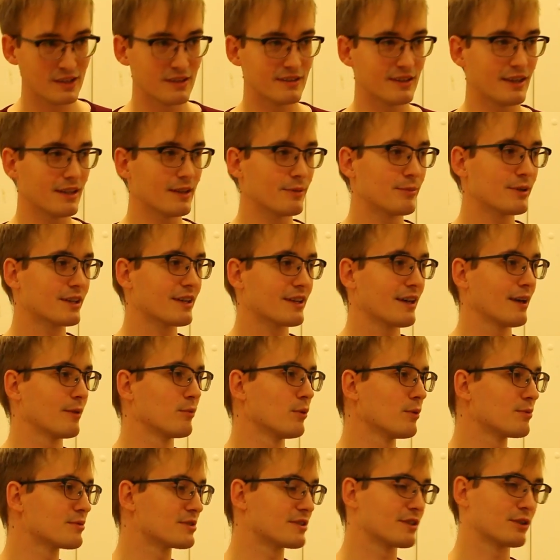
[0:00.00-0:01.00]
Then there became
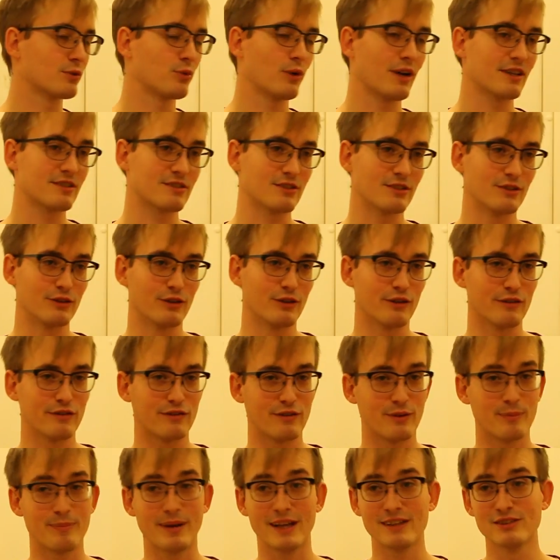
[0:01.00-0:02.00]
obviously the question
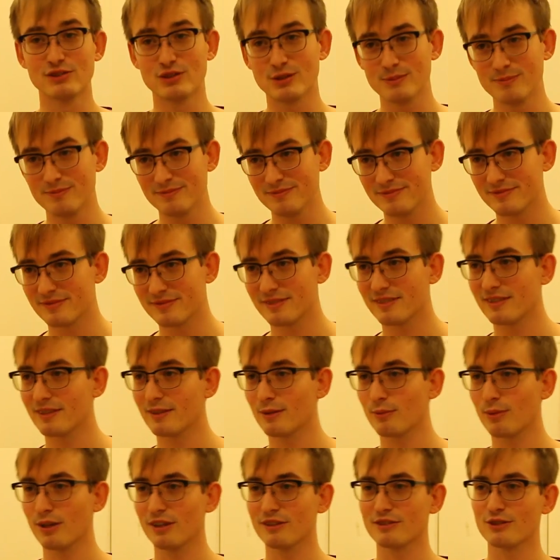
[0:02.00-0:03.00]
of Belgium,
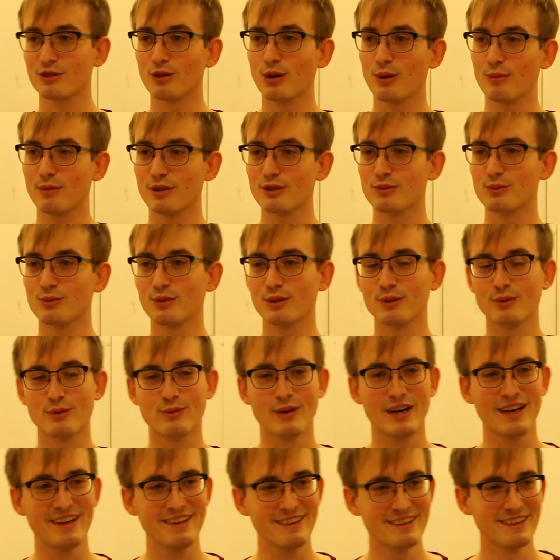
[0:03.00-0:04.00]
the Belgian comrades were
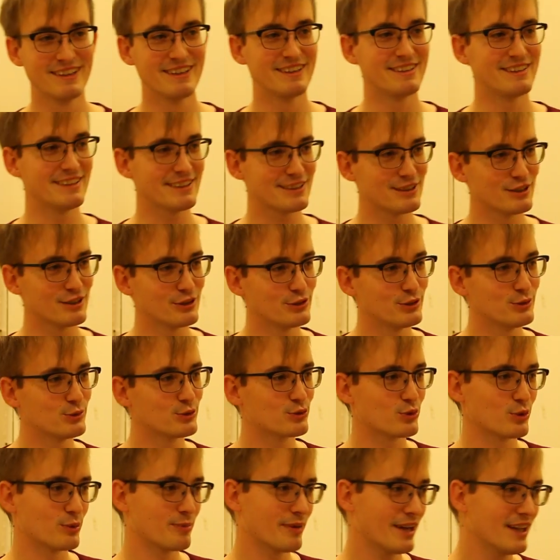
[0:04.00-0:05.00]
aware, little
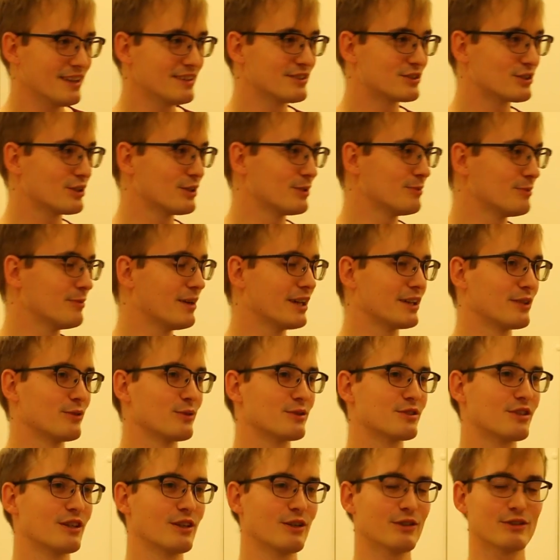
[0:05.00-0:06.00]
neutral Belgium, and there
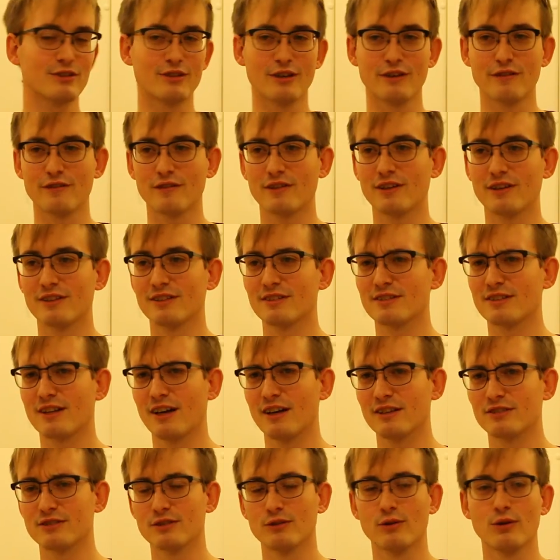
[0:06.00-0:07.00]
was a lot of
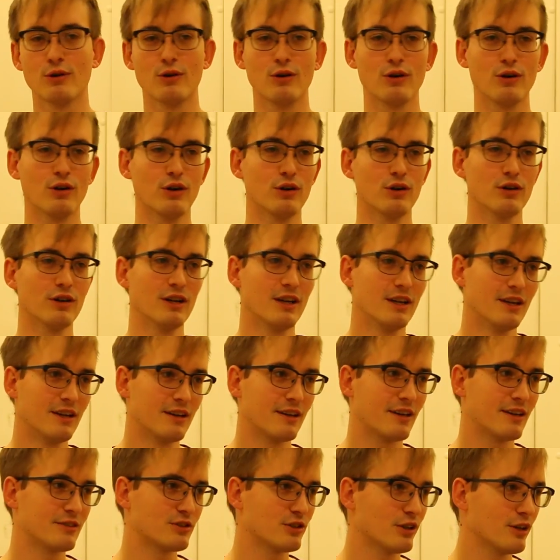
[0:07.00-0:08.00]
discussion,
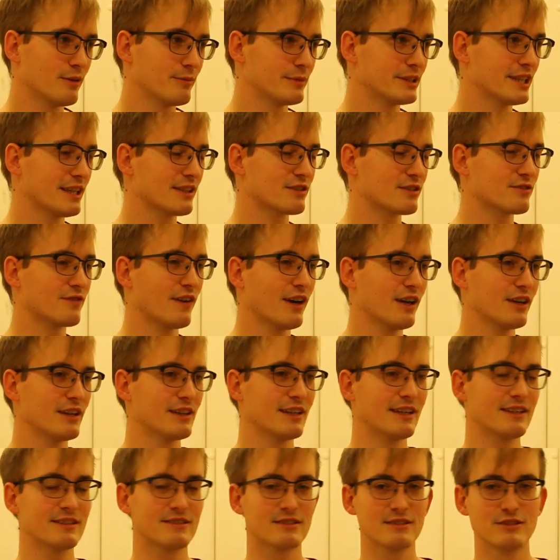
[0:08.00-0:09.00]
Germany has
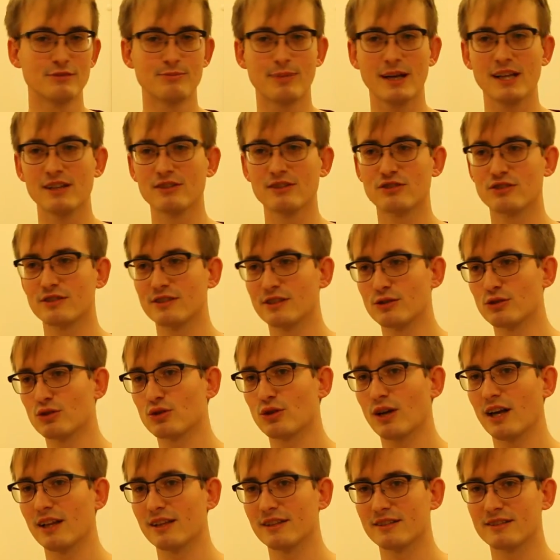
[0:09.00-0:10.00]
violated Belgian
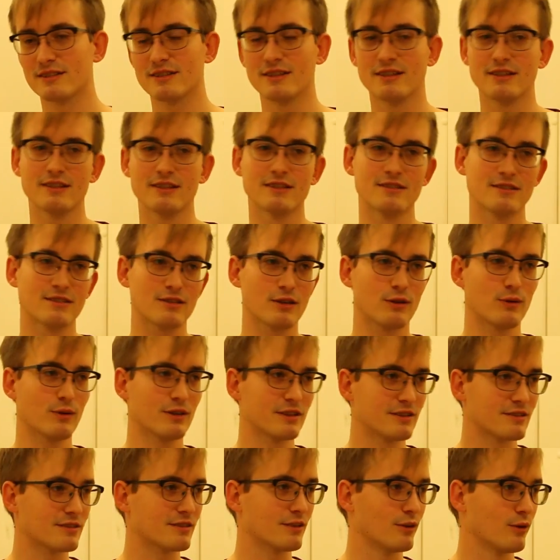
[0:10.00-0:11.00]
neutrality and so
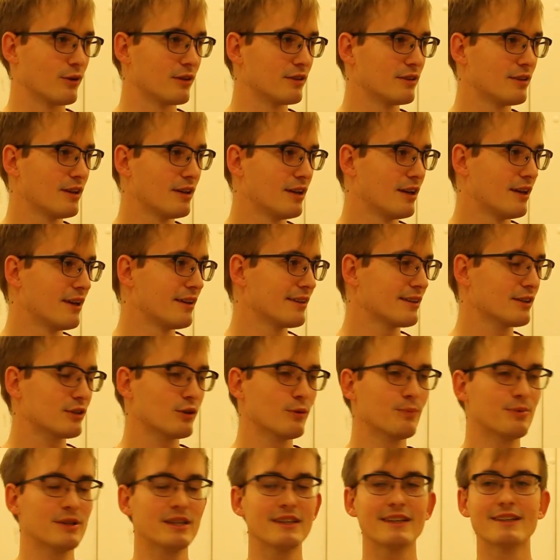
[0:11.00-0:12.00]
on and so on. They
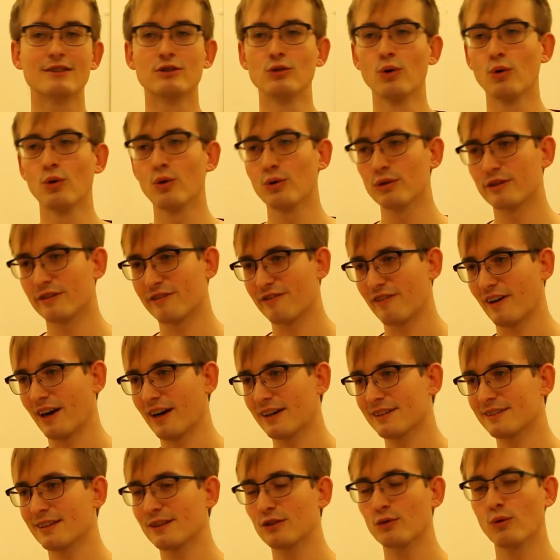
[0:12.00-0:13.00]
completely ignored the
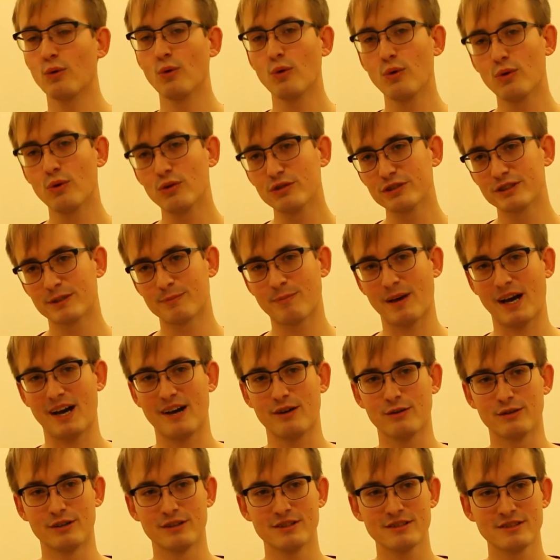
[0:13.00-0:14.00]
fact that all the
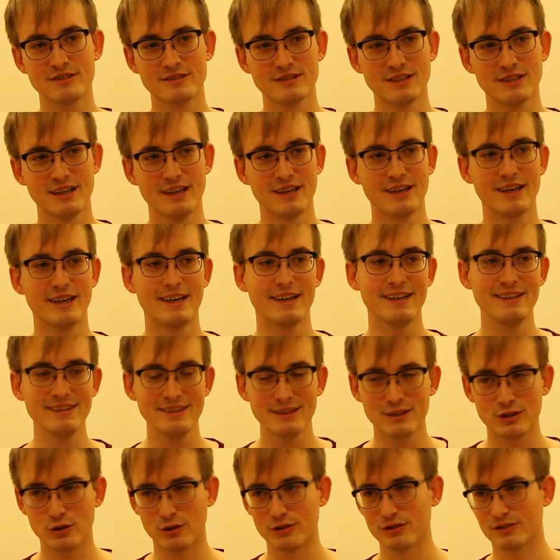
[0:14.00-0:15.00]
powers
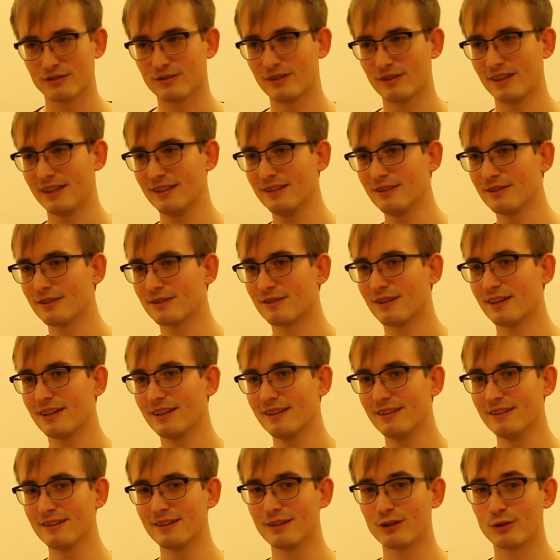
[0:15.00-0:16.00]

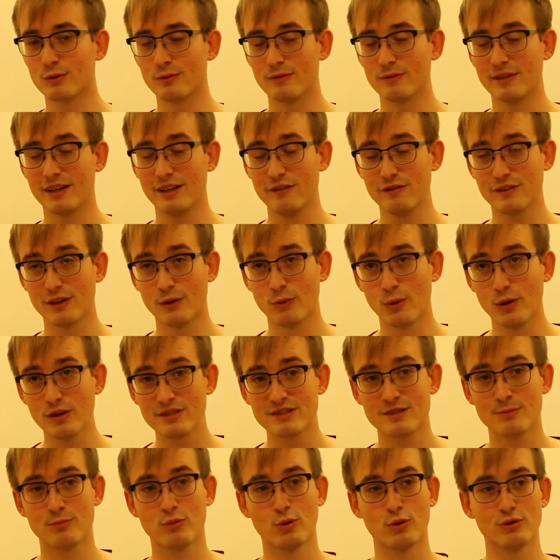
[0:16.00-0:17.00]
if there
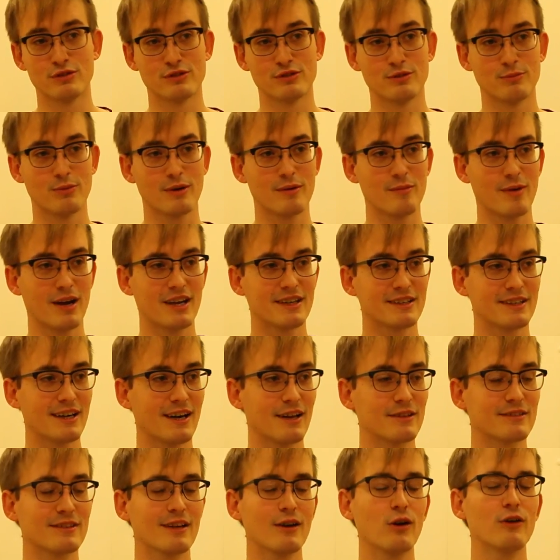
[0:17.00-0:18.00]
was a war to break
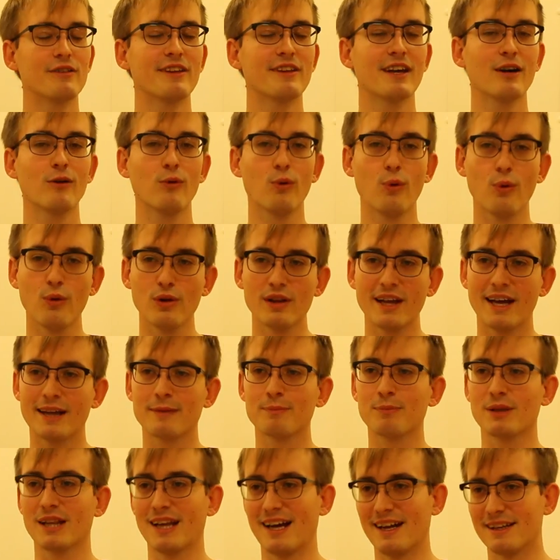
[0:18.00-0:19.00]
out, they all
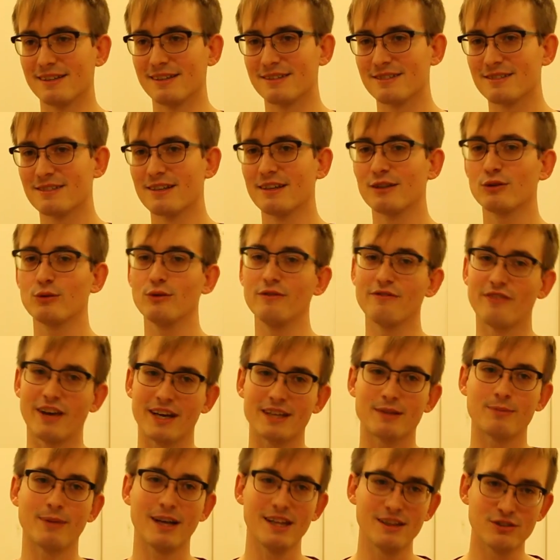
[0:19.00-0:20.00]
had plans to
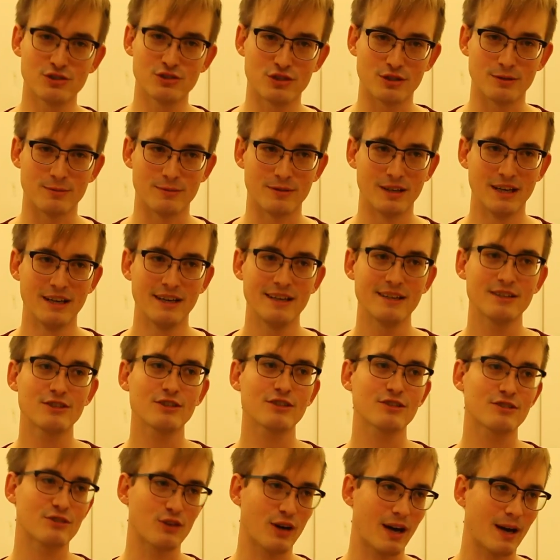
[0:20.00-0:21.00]
invade Belgium.
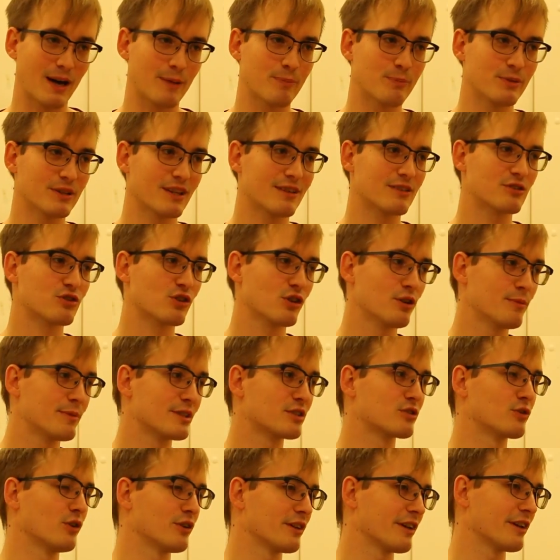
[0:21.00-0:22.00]
Just so happened that
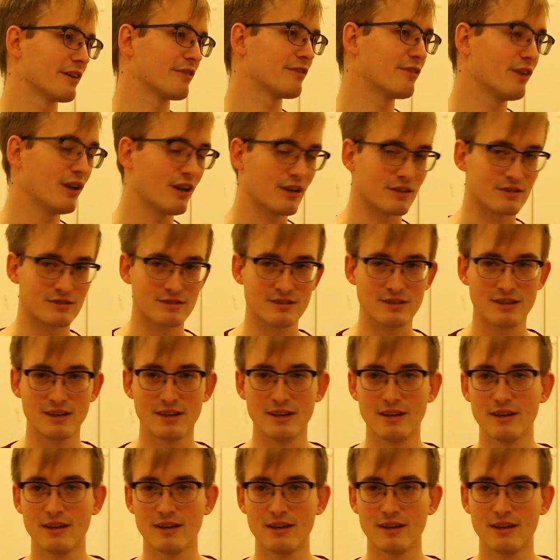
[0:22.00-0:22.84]
Germans got there first.